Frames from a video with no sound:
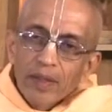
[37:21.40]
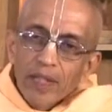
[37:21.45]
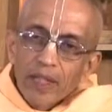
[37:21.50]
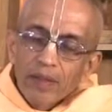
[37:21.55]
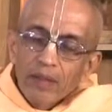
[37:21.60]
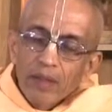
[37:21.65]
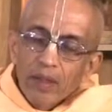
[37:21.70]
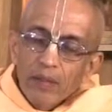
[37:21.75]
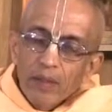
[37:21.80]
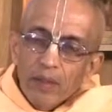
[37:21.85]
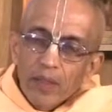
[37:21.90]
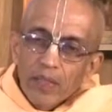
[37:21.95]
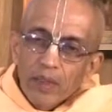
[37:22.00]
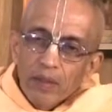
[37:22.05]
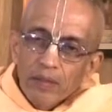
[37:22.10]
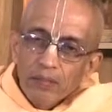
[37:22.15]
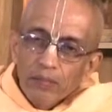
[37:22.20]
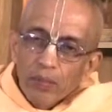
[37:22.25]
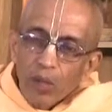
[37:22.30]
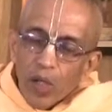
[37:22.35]
they will
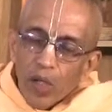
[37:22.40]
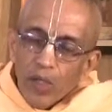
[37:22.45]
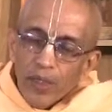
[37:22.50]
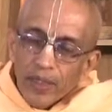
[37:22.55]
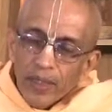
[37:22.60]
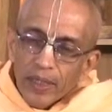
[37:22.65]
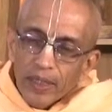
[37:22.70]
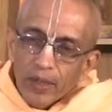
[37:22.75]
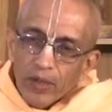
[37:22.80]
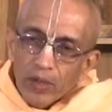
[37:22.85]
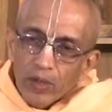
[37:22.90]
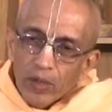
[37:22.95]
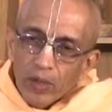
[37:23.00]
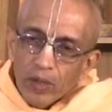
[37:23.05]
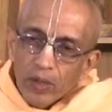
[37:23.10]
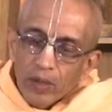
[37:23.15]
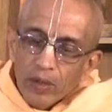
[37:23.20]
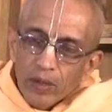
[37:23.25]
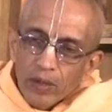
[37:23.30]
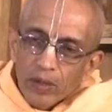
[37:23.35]
be born
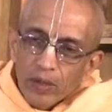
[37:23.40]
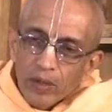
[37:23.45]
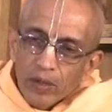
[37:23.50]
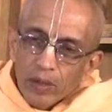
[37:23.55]
into a,